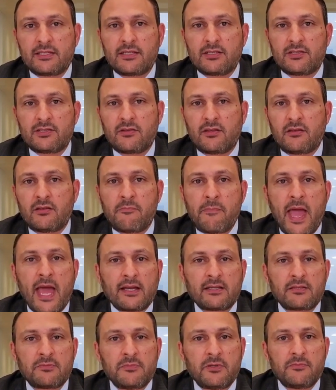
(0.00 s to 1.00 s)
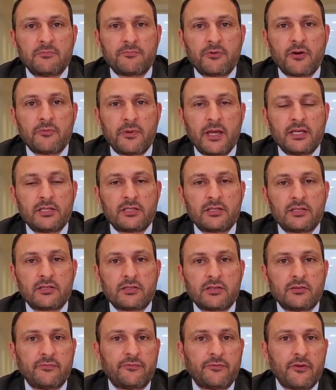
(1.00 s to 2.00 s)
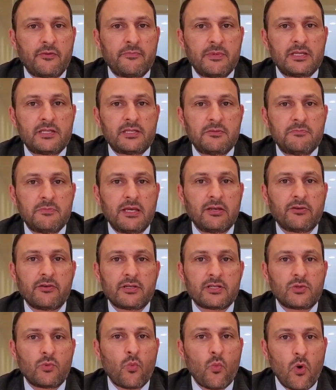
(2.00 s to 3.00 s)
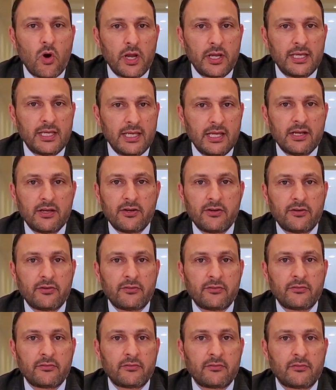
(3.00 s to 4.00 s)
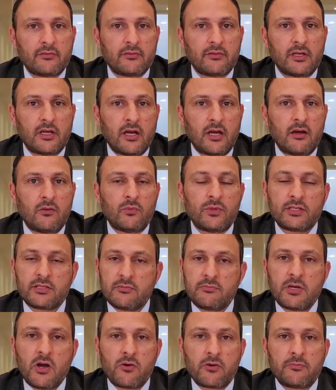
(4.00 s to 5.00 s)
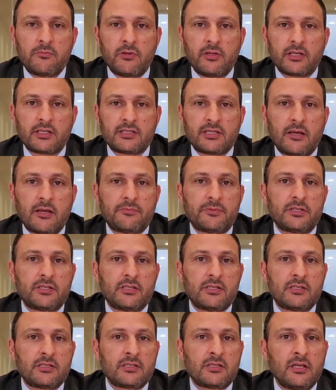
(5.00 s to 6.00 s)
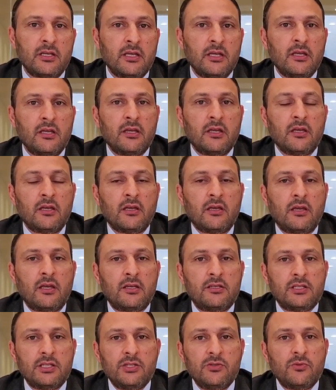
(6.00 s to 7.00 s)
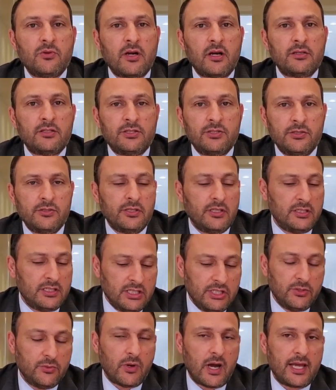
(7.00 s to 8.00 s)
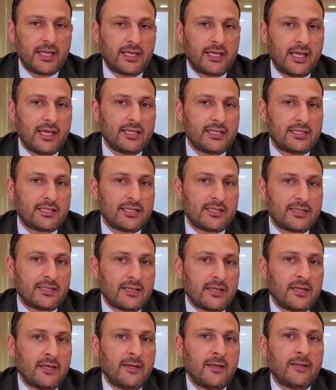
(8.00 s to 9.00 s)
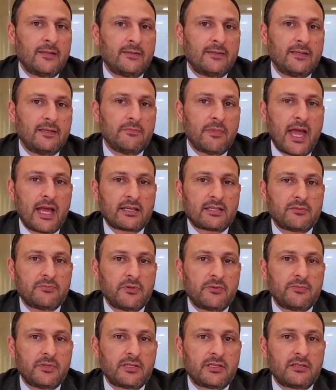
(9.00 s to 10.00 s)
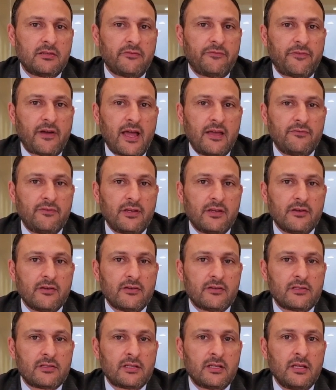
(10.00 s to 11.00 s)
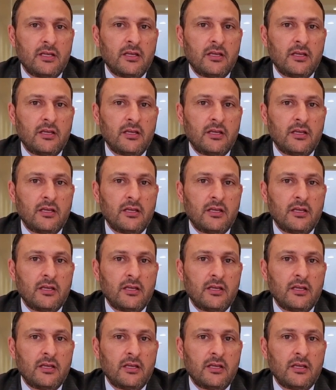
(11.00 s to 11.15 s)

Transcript: so that the maximum probation term for a misdemeanor is 1 year, with some notable exceptions. DUI cases, the maximum is still 5 years.